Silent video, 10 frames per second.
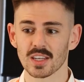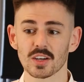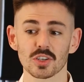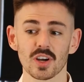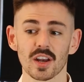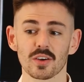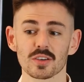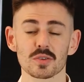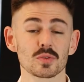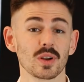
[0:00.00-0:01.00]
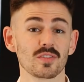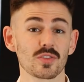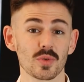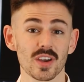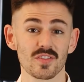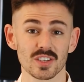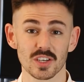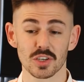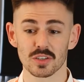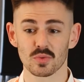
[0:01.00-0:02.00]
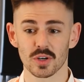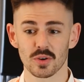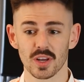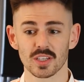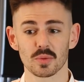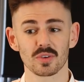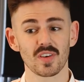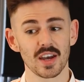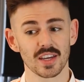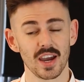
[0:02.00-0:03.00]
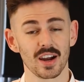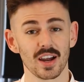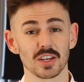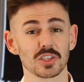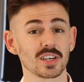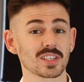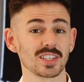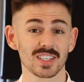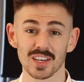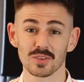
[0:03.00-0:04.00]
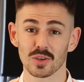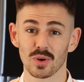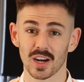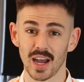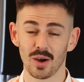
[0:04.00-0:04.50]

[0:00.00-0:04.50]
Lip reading: Dr. Creticos was one of three physicians recruited to provide care, and she has continued to work at